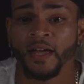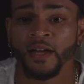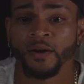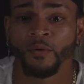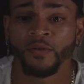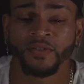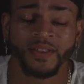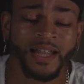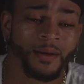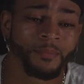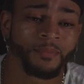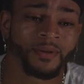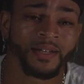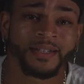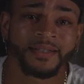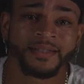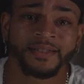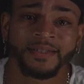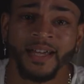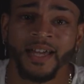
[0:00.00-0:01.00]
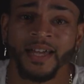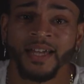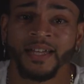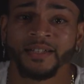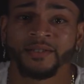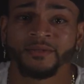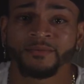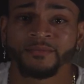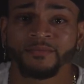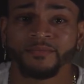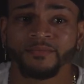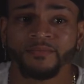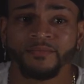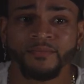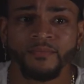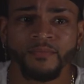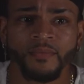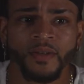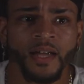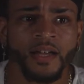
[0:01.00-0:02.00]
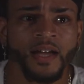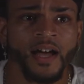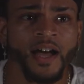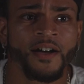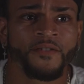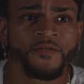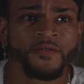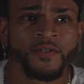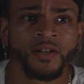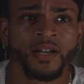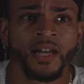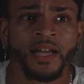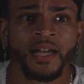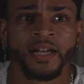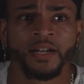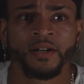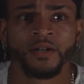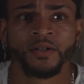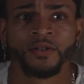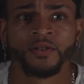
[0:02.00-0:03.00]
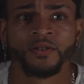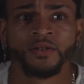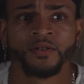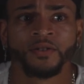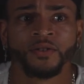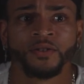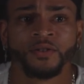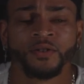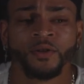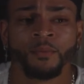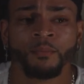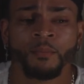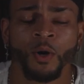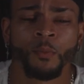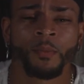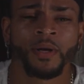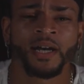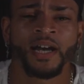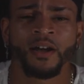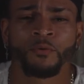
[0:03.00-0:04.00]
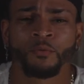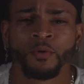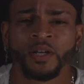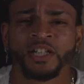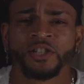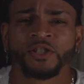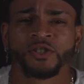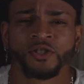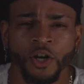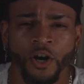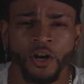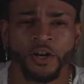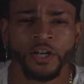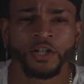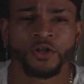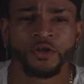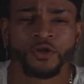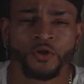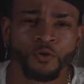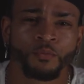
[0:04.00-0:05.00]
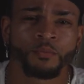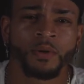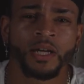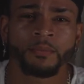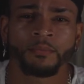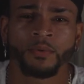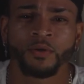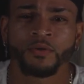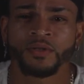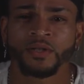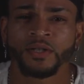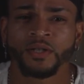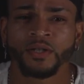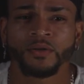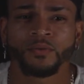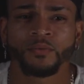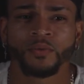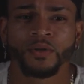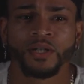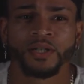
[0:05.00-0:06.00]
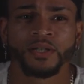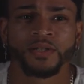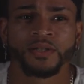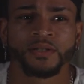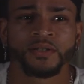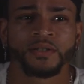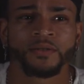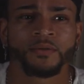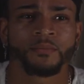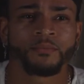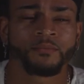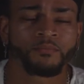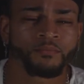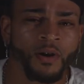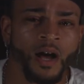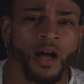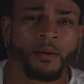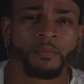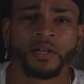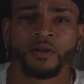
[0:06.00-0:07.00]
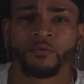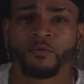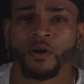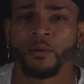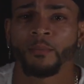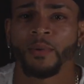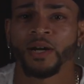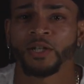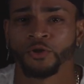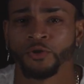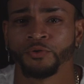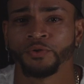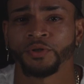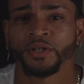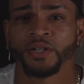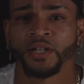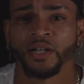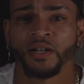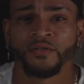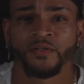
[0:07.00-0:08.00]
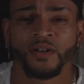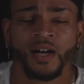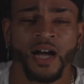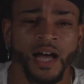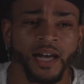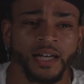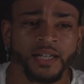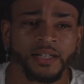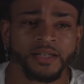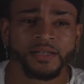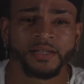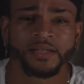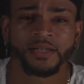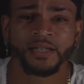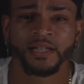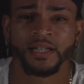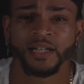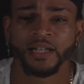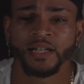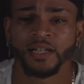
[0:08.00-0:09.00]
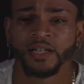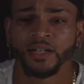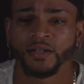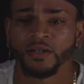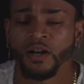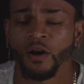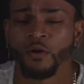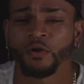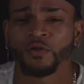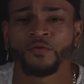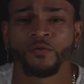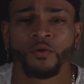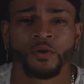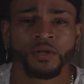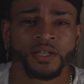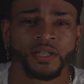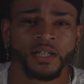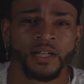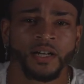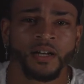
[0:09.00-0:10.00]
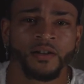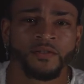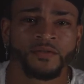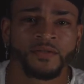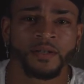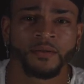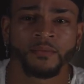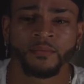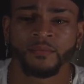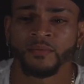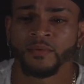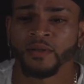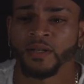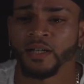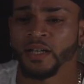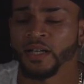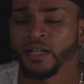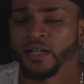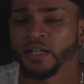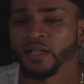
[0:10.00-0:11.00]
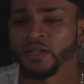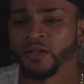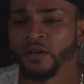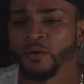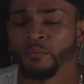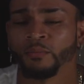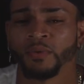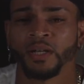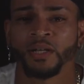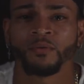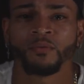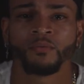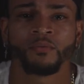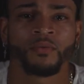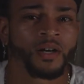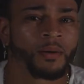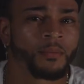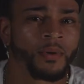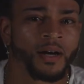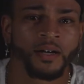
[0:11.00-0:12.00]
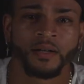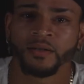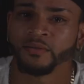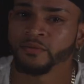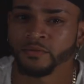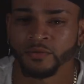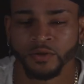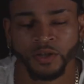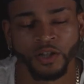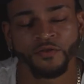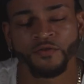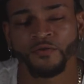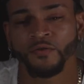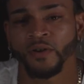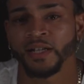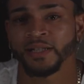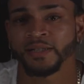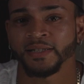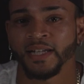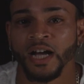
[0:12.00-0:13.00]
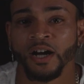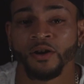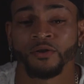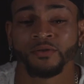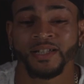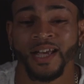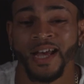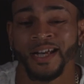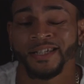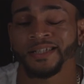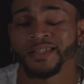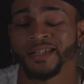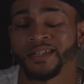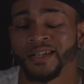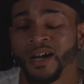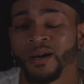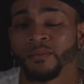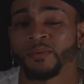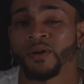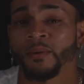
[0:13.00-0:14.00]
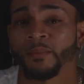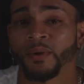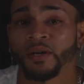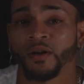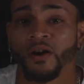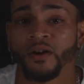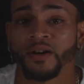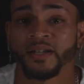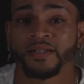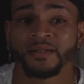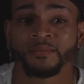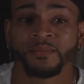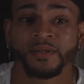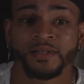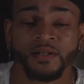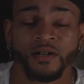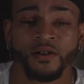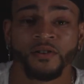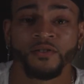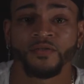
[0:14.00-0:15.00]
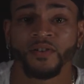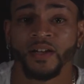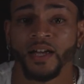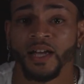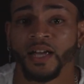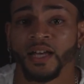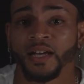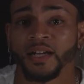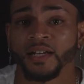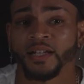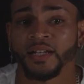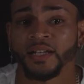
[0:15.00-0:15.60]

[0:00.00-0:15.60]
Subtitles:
with that being said, I feel like the moment I really started to make music was probably around my junior year of college. And I was fortunate enough to, you know, meet one of my good friends now, who's actually an upcoming artist himself, and